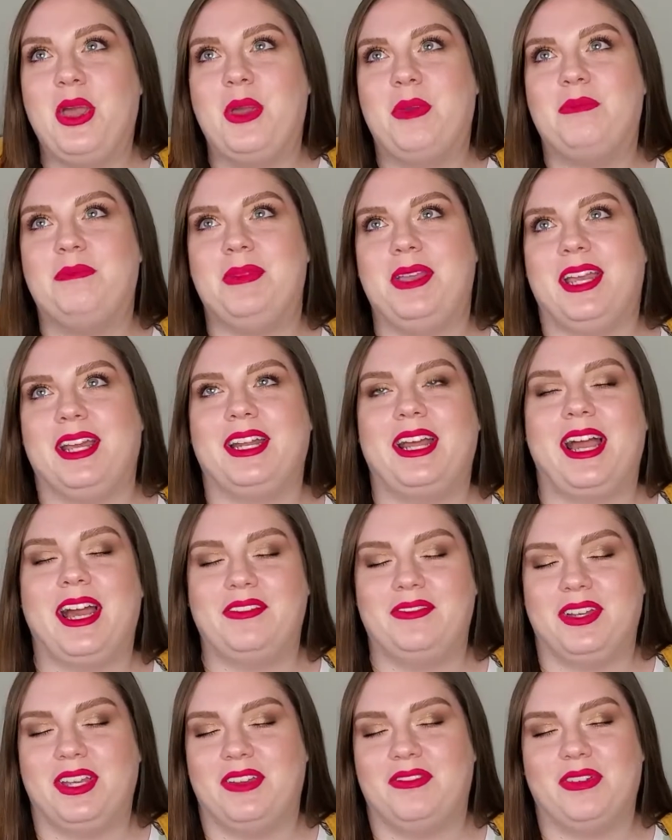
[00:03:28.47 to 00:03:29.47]
being an
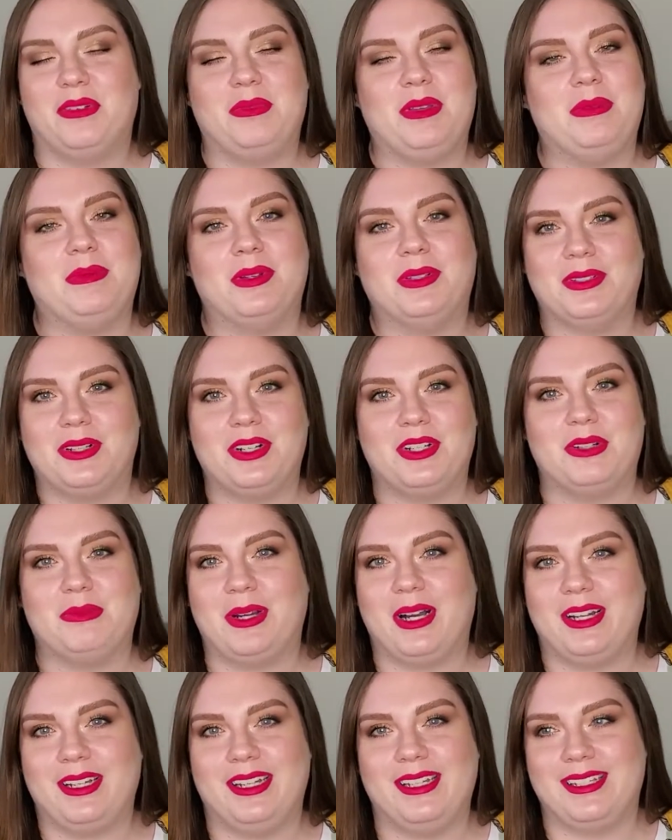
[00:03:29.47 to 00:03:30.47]
advocate for people in larger
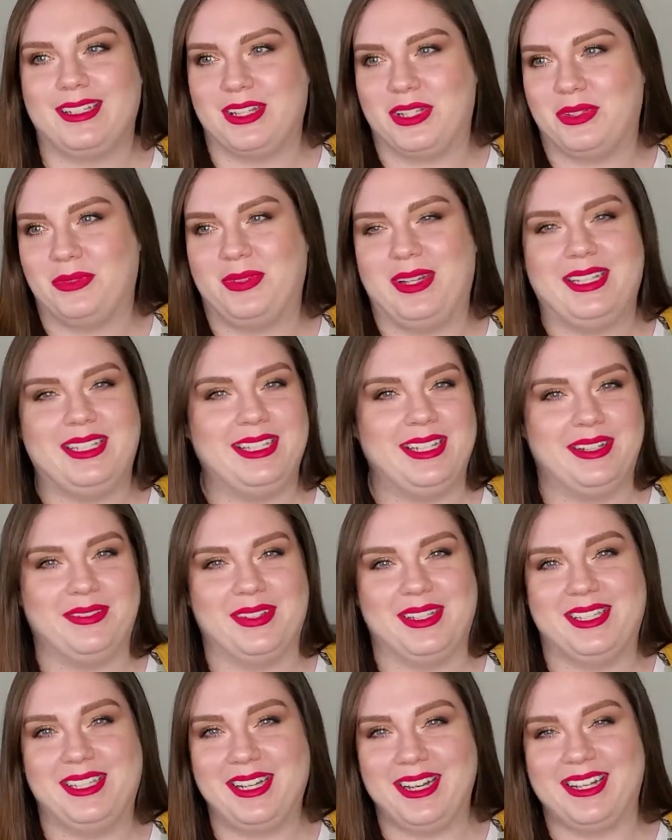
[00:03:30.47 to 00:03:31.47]
bodies, because weight stigma
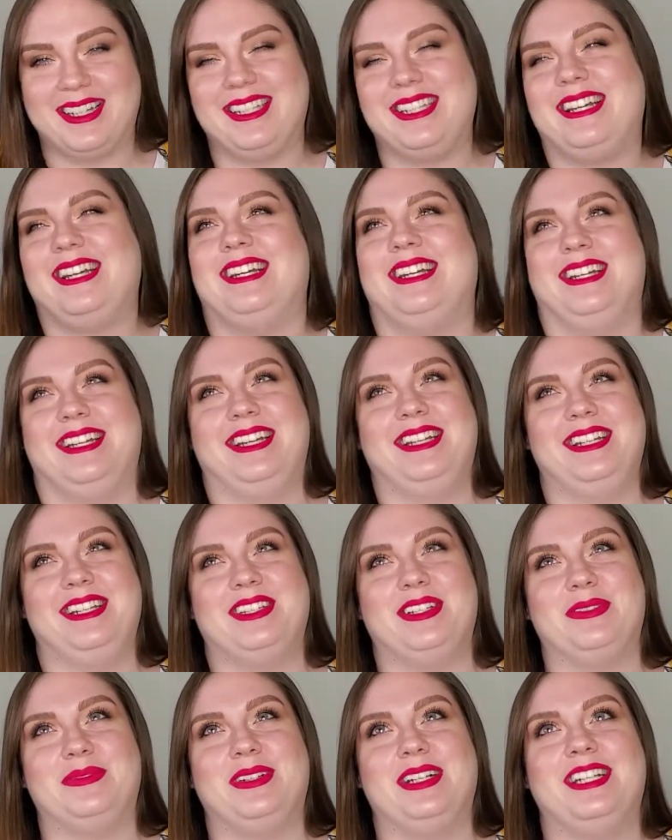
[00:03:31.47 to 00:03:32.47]
sucks. I hate it
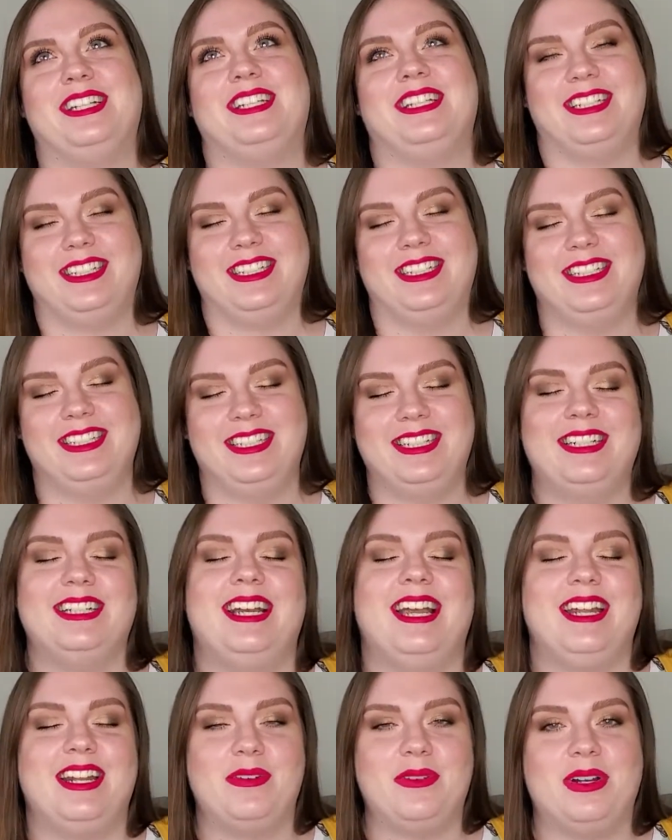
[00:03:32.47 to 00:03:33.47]
so much.
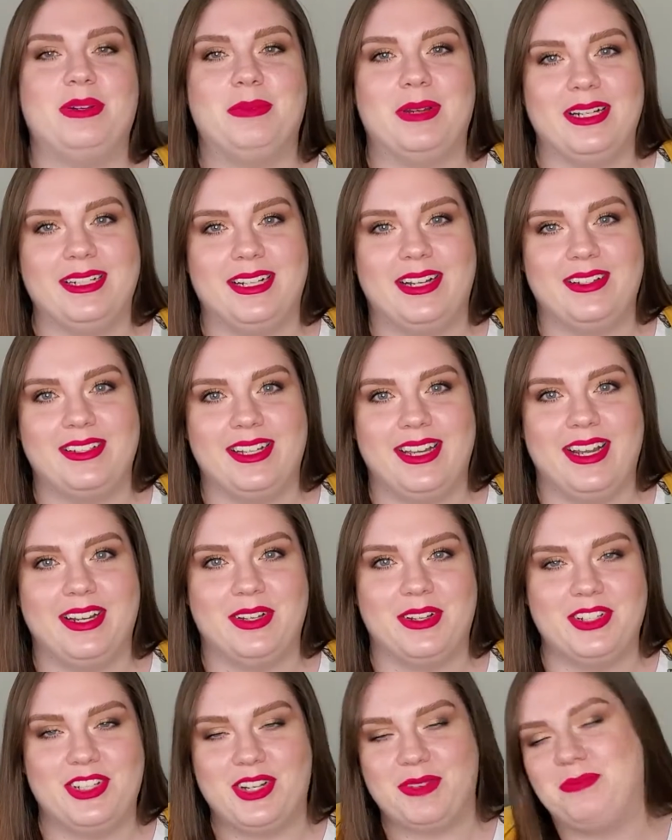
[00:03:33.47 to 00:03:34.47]
And I want to bring down diet
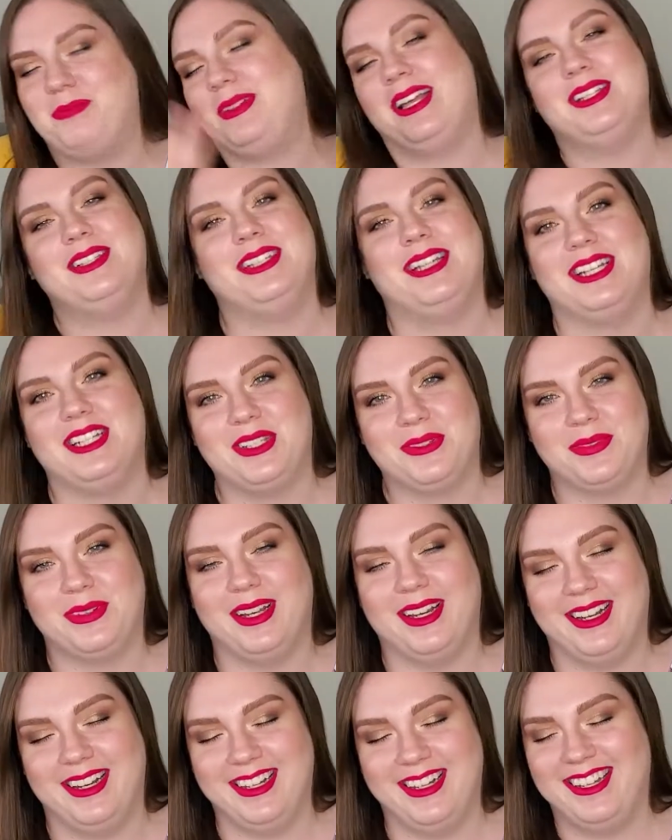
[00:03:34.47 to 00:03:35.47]
culture. But that's the
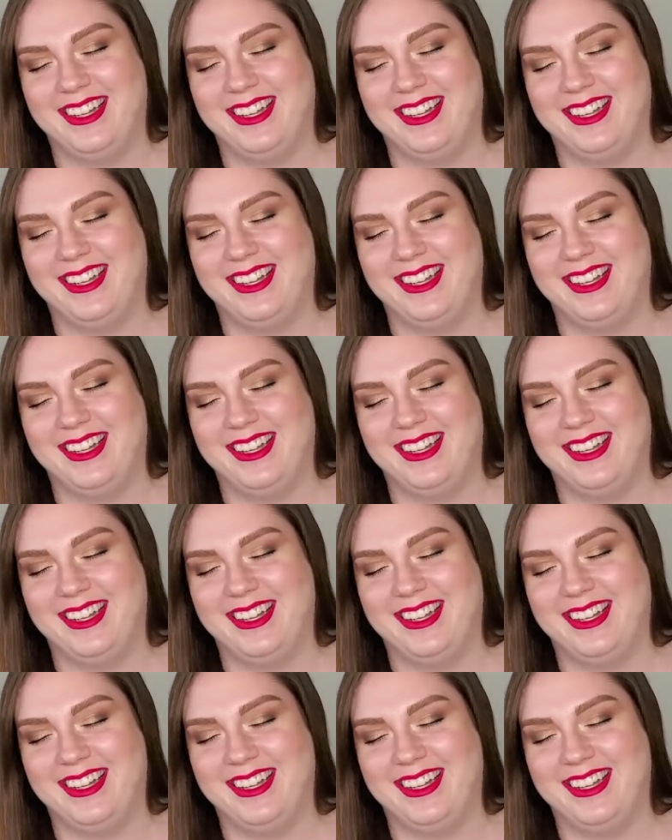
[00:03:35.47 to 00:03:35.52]
point.